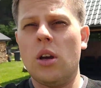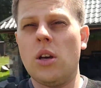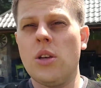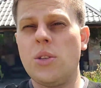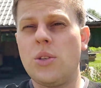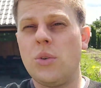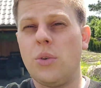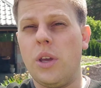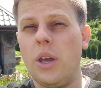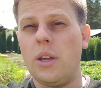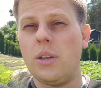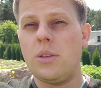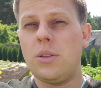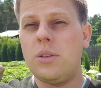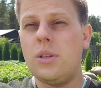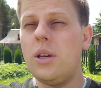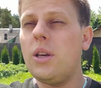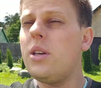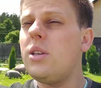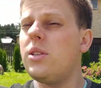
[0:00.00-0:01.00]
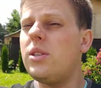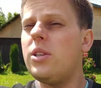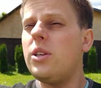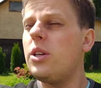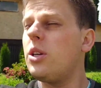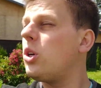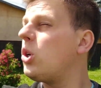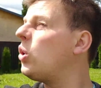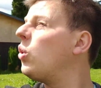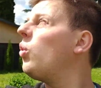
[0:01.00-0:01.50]
so yeah today is
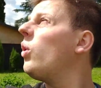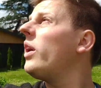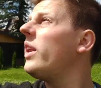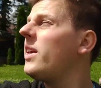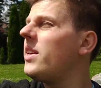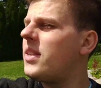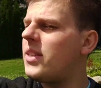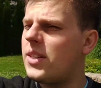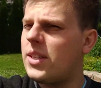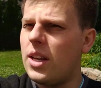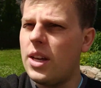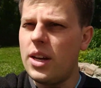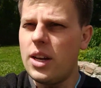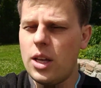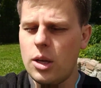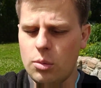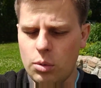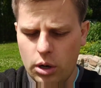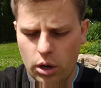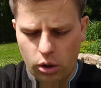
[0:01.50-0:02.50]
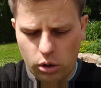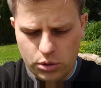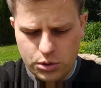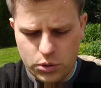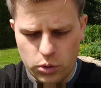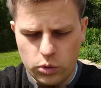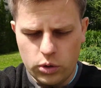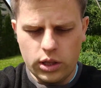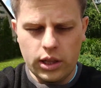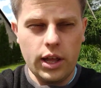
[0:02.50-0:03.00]
quite a sunny but
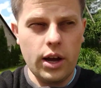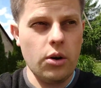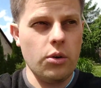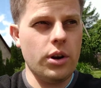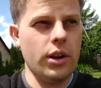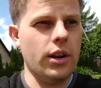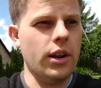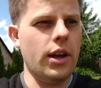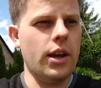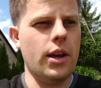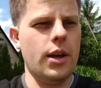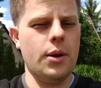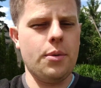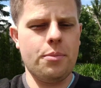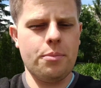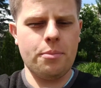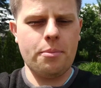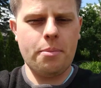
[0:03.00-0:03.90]
also cloudy day